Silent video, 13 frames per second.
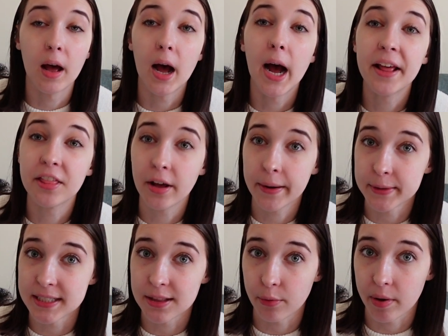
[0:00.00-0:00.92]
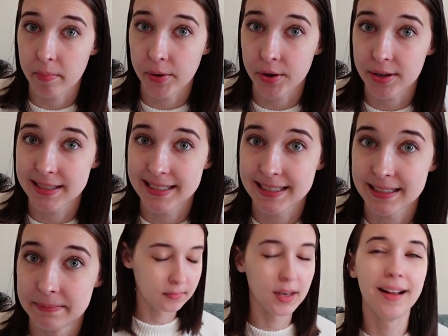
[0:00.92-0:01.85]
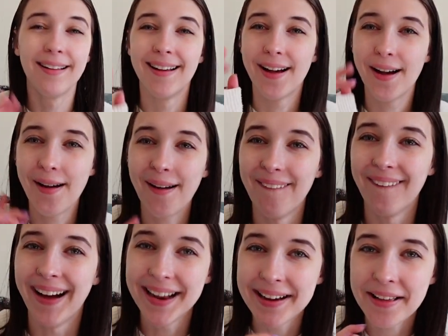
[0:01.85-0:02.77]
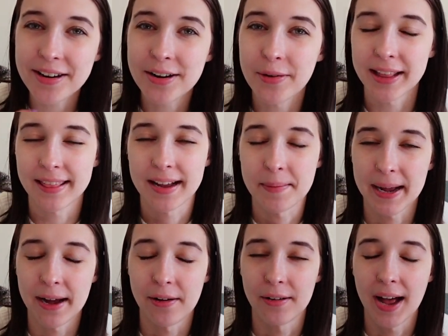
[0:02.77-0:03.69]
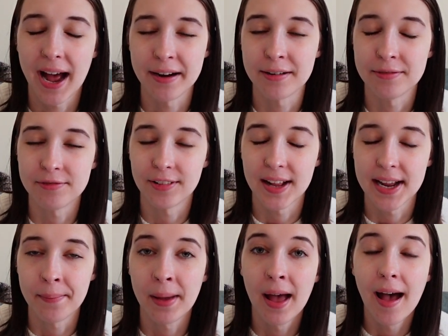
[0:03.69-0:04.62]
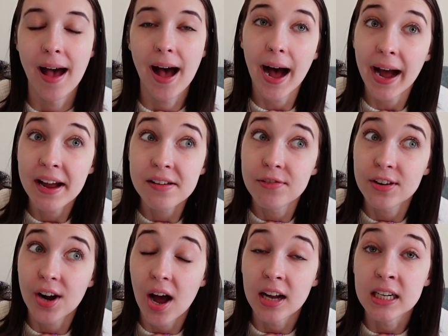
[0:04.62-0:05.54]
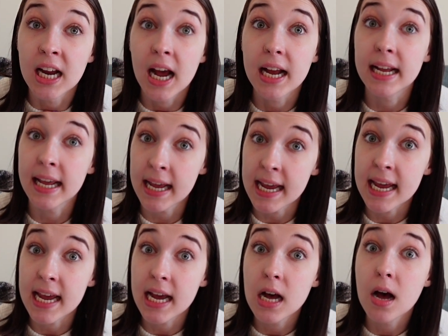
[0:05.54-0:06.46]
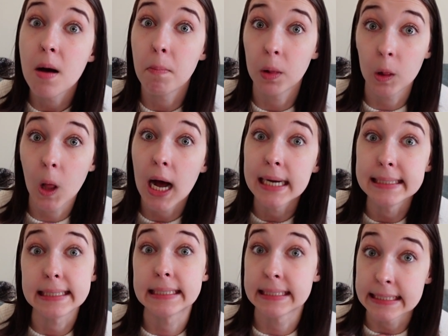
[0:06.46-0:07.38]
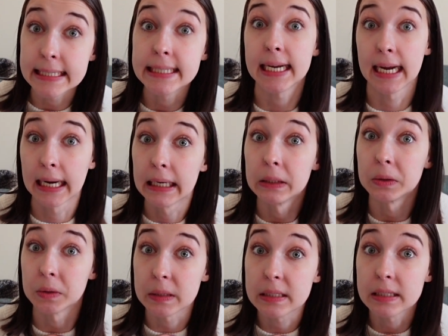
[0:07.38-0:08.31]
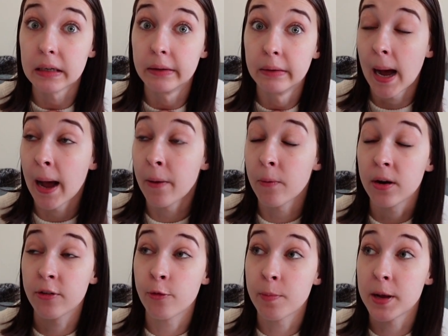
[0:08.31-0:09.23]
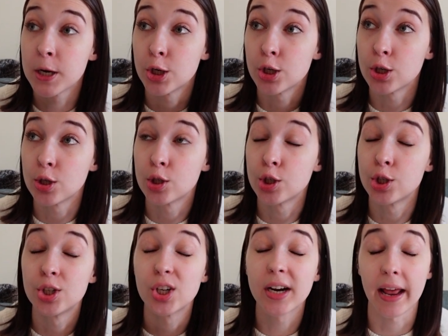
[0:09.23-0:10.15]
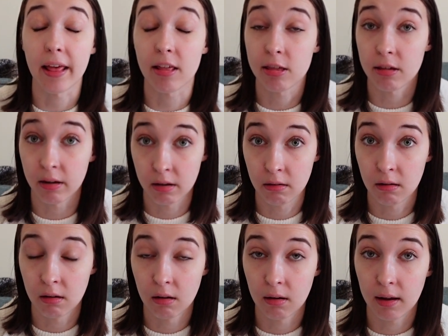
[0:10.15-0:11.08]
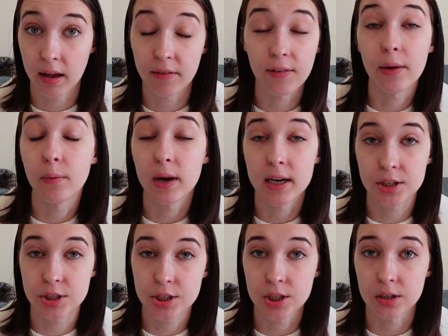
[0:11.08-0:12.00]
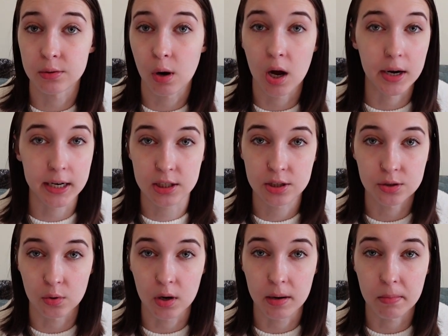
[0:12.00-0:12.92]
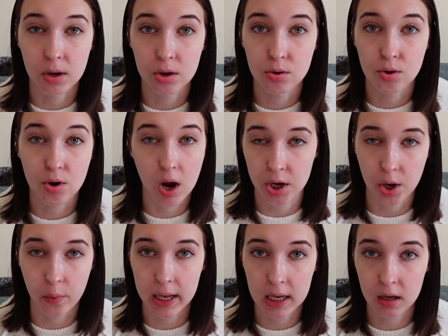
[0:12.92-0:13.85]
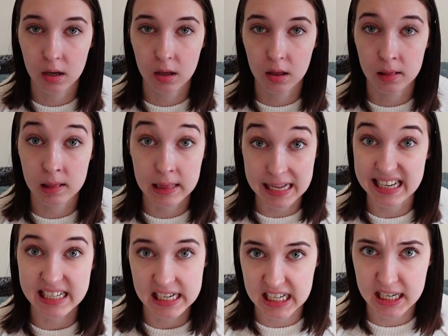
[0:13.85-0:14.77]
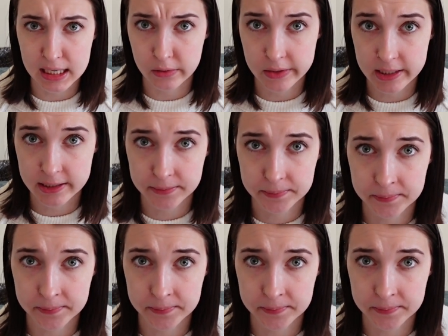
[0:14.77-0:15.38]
I thought it was 3 books. Oh, another quick thing about Iron Flame. I had forgotten key plot details. I would have been shooketh if I went into Onyx Storm not knowing these details.